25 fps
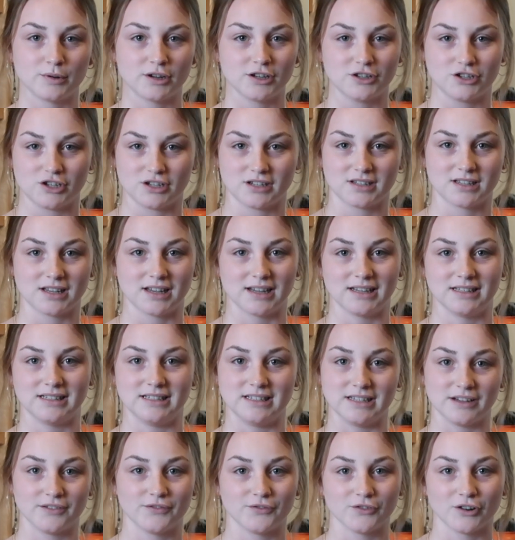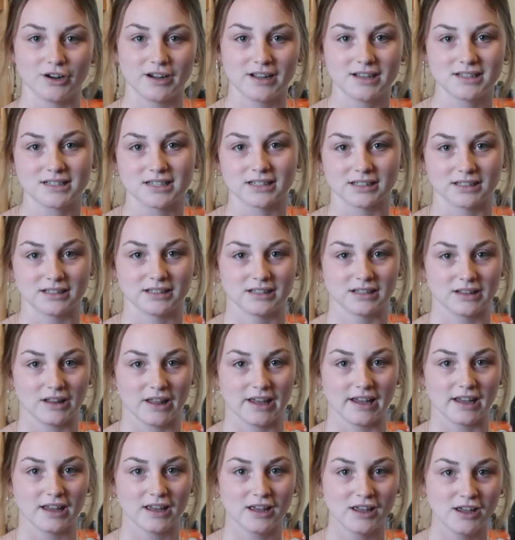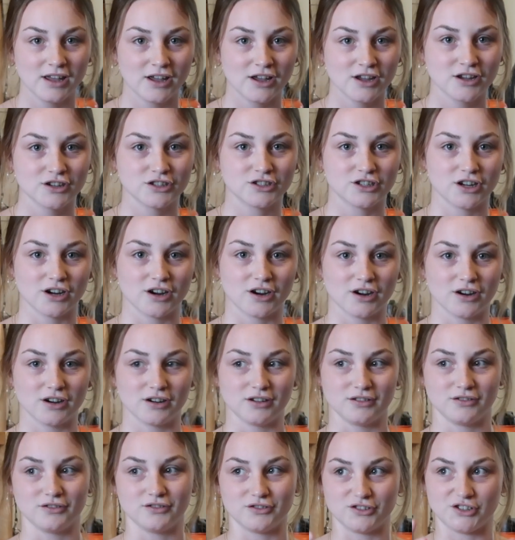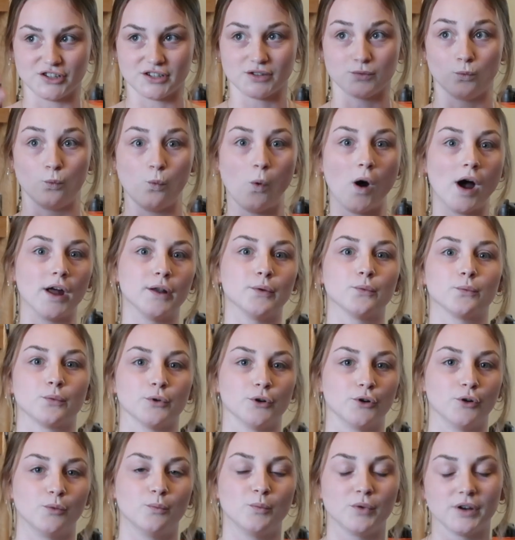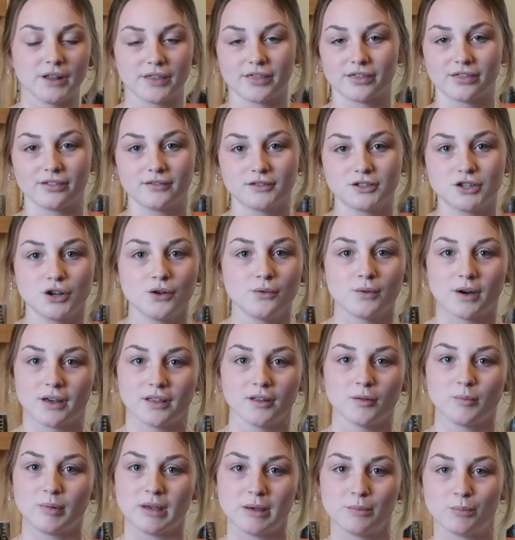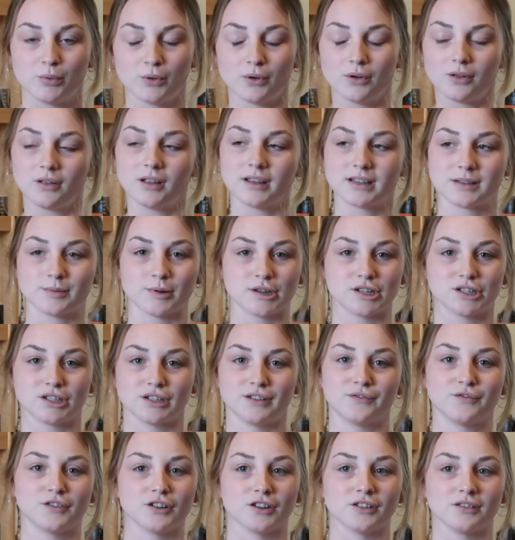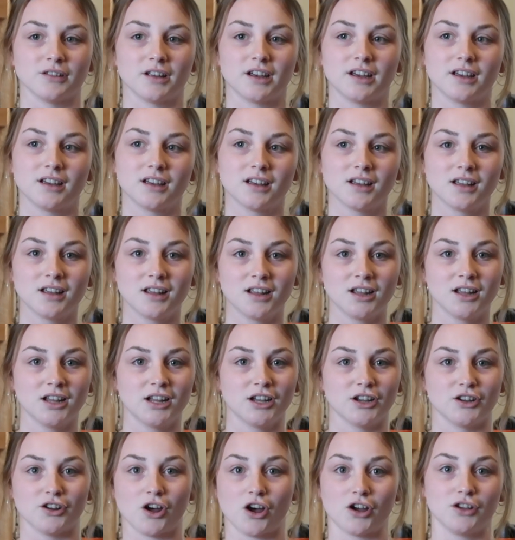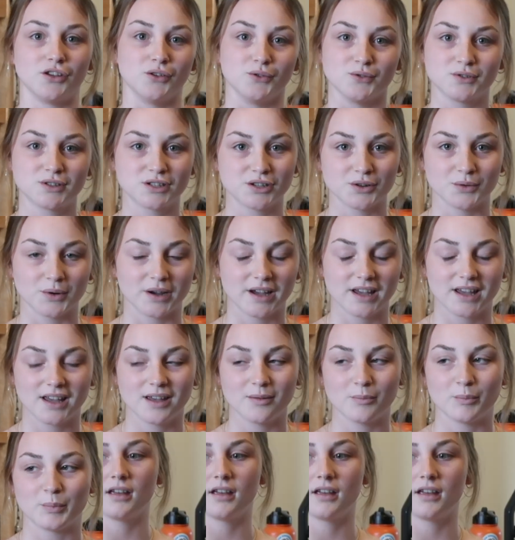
but it's just like different to like share just one room with 2 other people, especially if you're like not used to it.